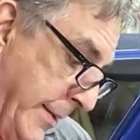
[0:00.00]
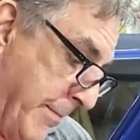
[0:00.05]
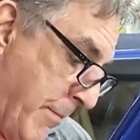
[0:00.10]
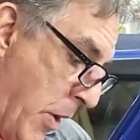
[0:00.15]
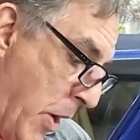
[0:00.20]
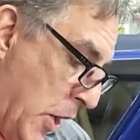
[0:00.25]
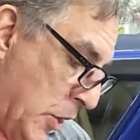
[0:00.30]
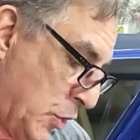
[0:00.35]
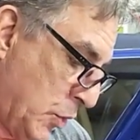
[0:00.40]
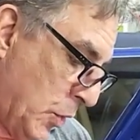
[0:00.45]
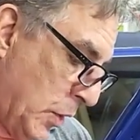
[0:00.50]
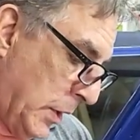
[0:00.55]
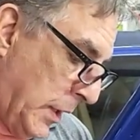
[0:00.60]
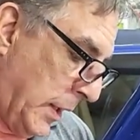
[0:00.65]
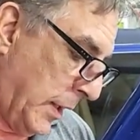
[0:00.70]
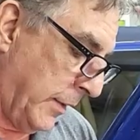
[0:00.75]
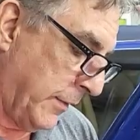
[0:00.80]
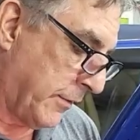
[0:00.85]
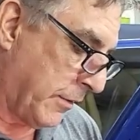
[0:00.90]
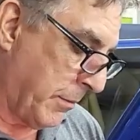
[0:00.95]
Module
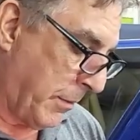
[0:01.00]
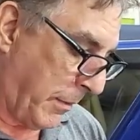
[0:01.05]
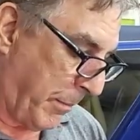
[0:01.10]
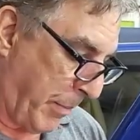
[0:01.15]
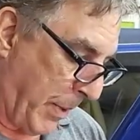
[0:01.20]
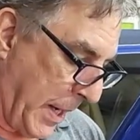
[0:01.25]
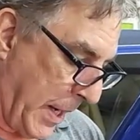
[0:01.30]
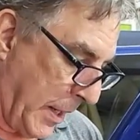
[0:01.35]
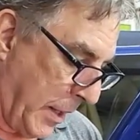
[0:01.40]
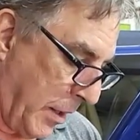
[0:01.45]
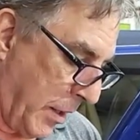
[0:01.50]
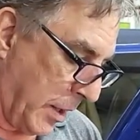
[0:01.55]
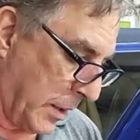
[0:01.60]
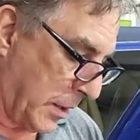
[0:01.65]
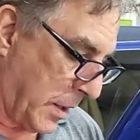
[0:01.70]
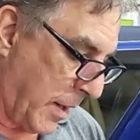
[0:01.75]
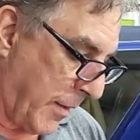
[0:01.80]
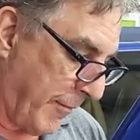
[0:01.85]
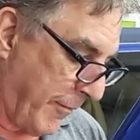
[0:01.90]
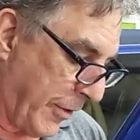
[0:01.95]
and instrument panel on
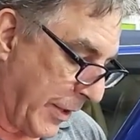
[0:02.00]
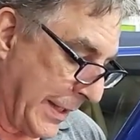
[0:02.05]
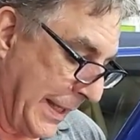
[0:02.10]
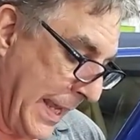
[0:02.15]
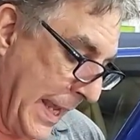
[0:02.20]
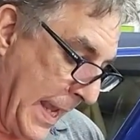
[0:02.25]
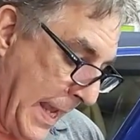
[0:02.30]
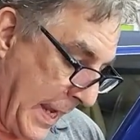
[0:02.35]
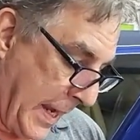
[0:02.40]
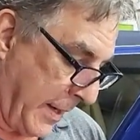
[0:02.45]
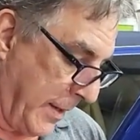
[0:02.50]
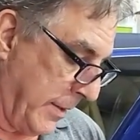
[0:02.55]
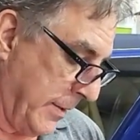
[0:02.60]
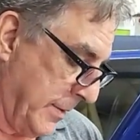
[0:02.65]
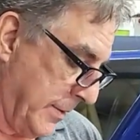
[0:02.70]
comfort CAN.